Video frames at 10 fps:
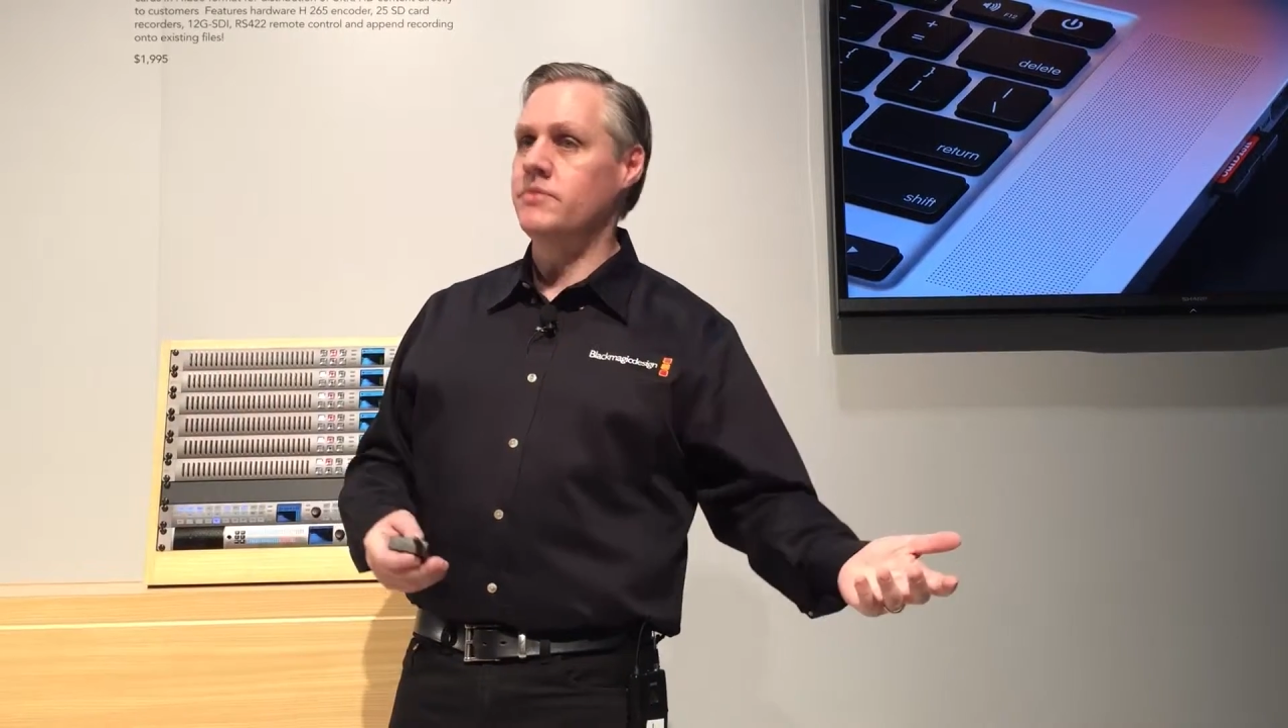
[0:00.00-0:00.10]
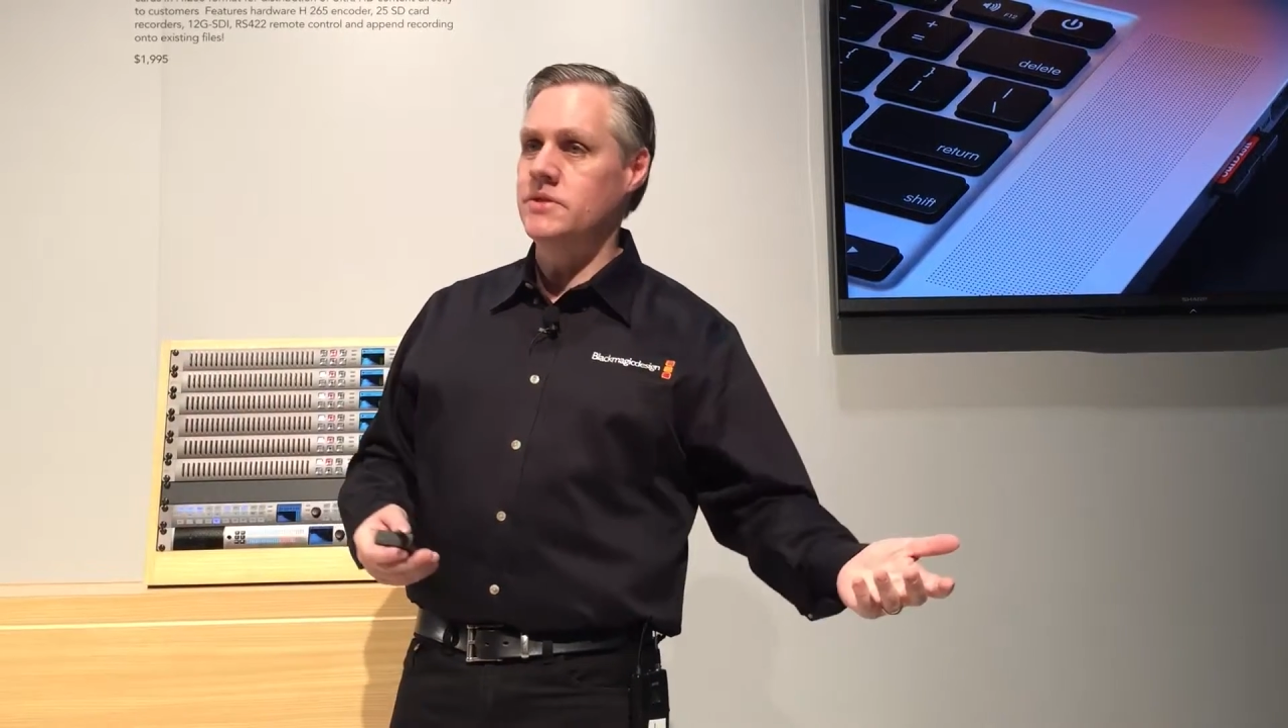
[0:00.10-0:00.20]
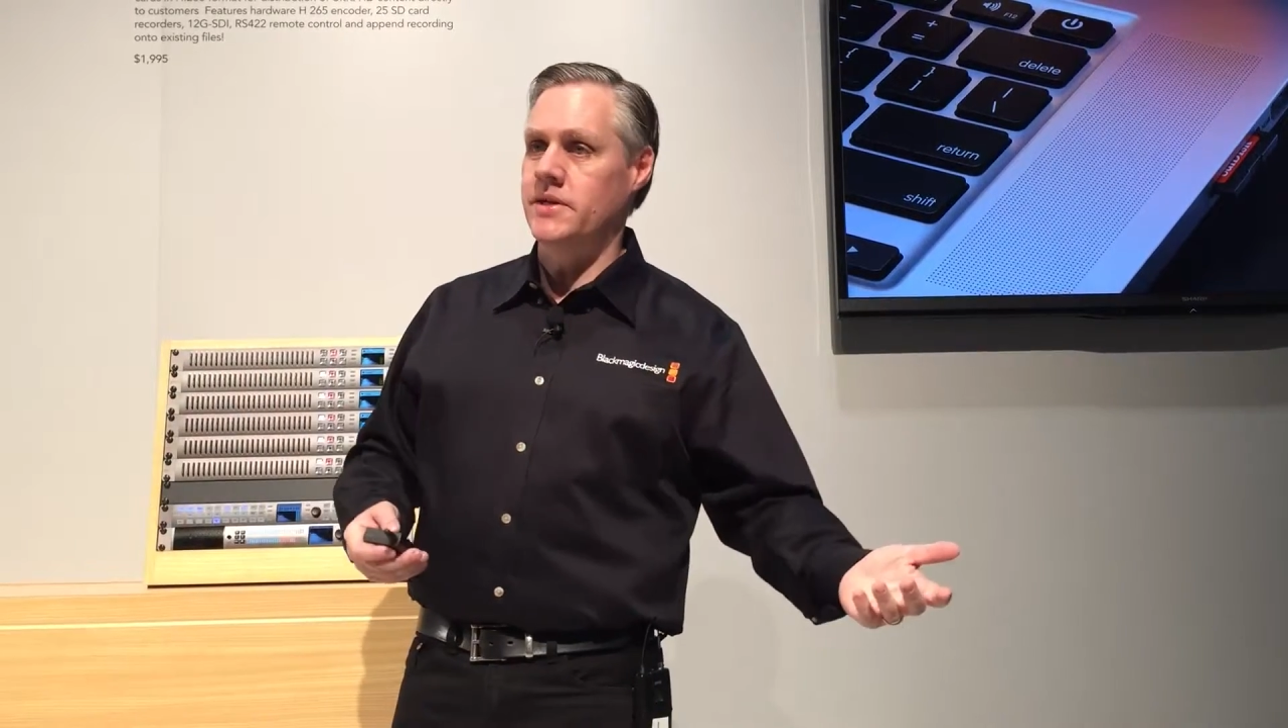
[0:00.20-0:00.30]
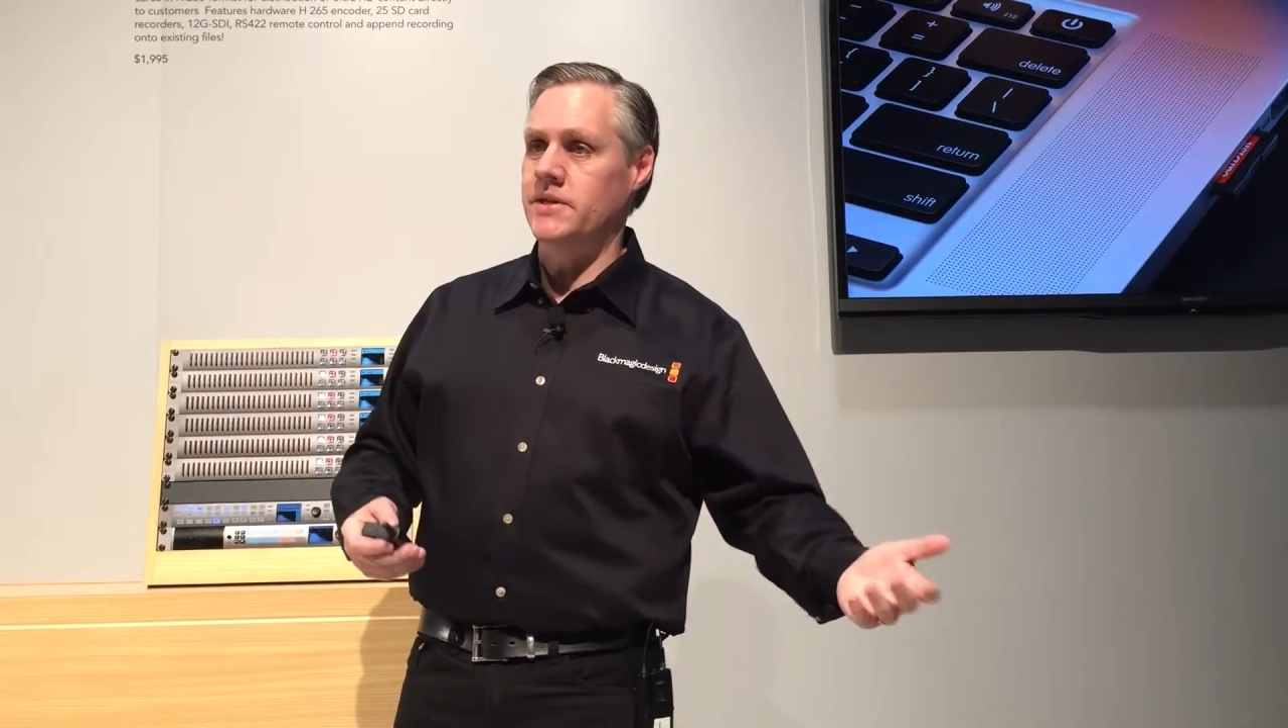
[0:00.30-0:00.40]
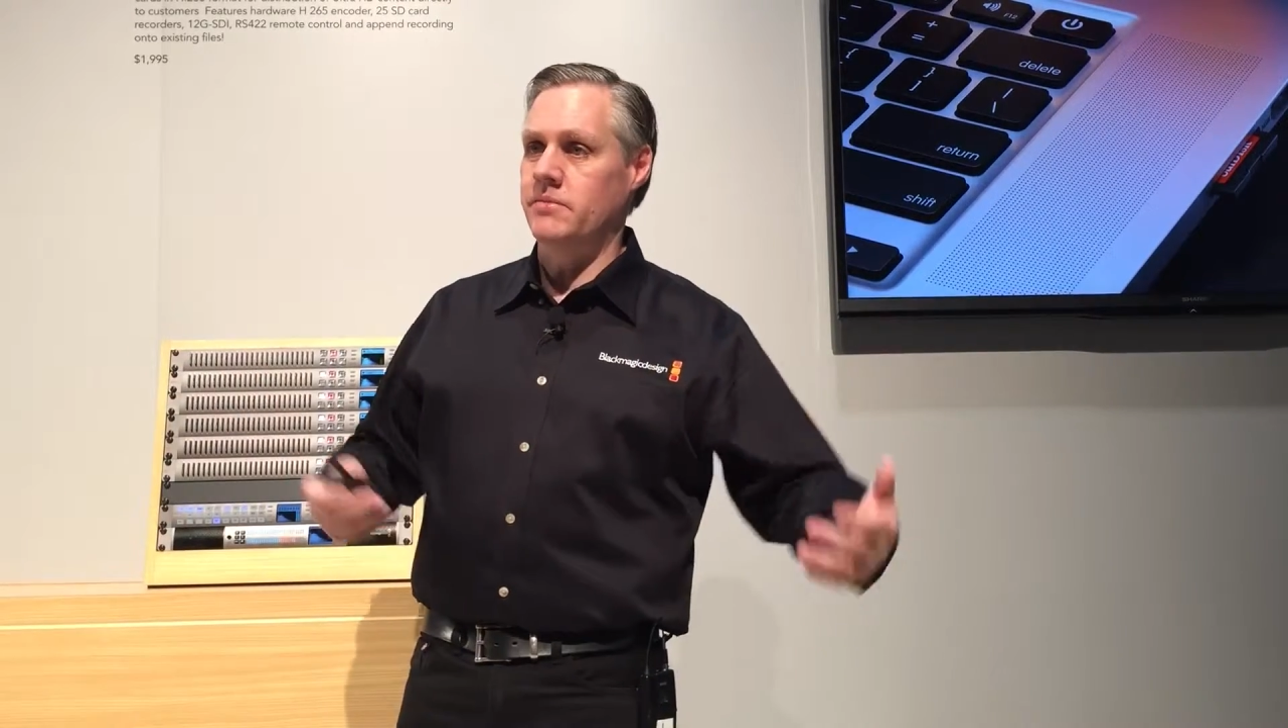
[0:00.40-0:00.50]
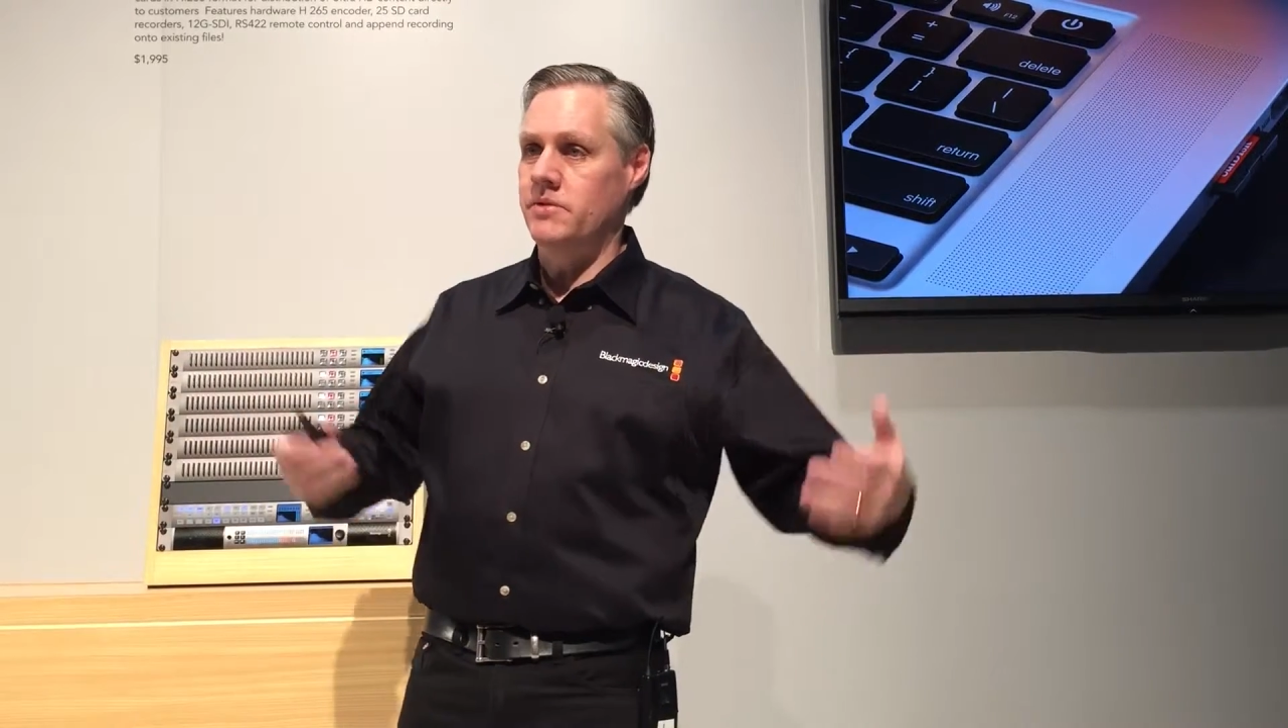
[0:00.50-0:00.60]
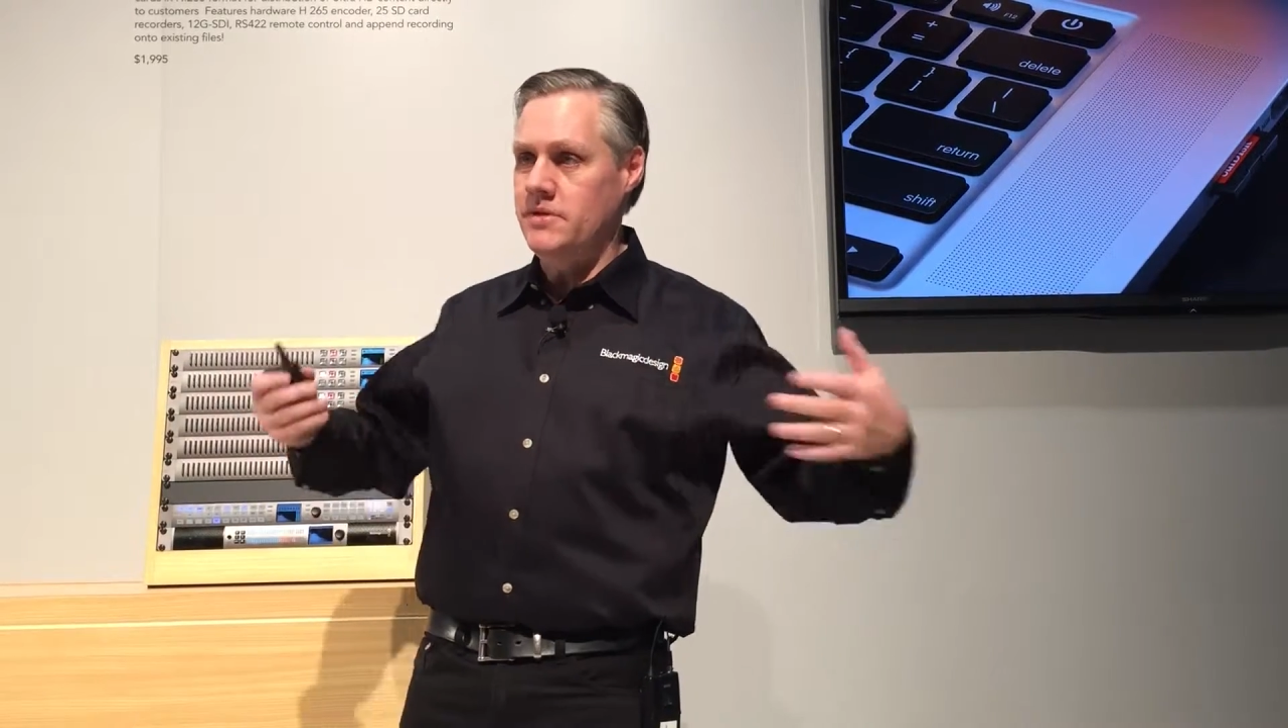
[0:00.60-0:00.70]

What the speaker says: televisions out there.